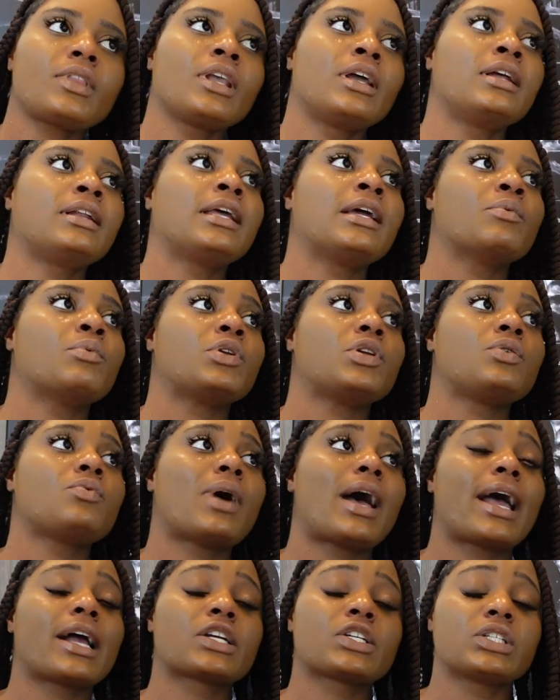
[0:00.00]
and then you
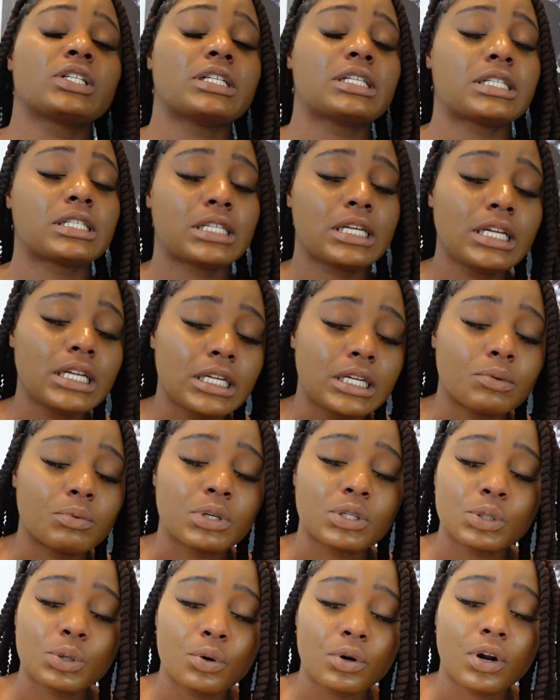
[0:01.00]
actually see
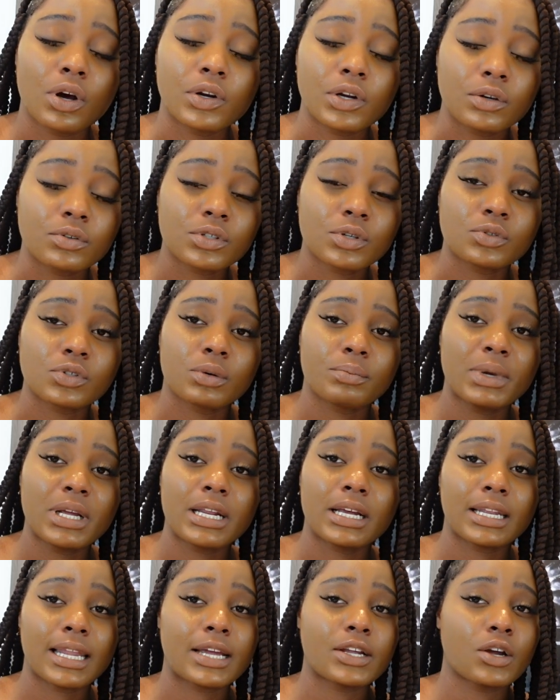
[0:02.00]
what's going on your social
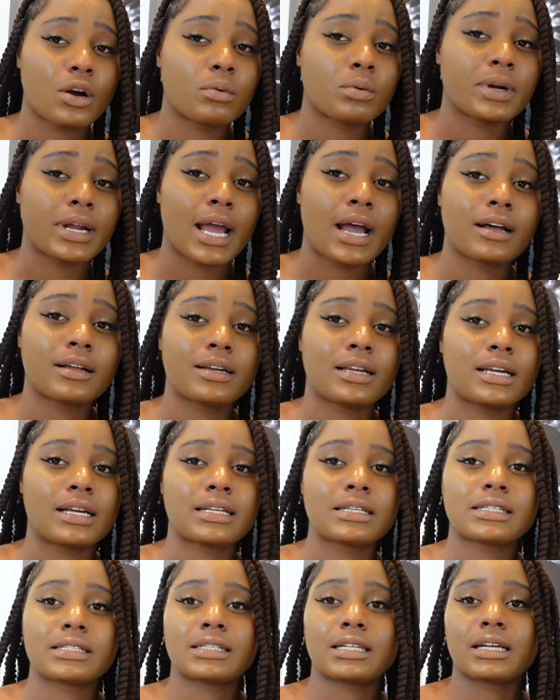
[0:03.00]
media, like your reality
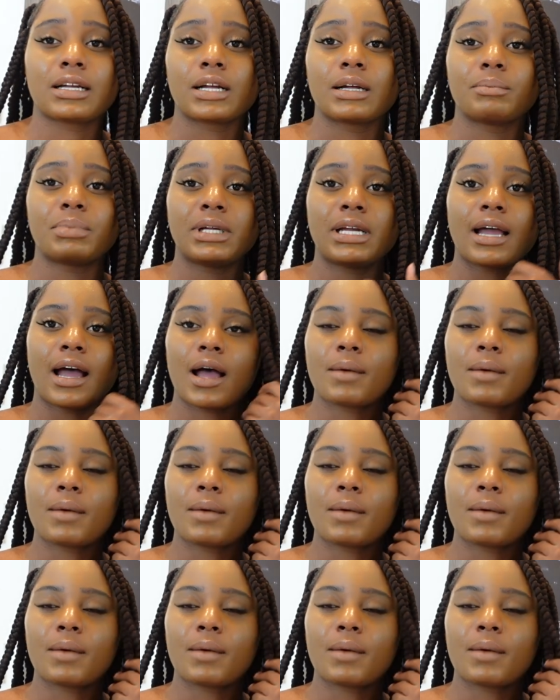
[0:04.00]
is the complete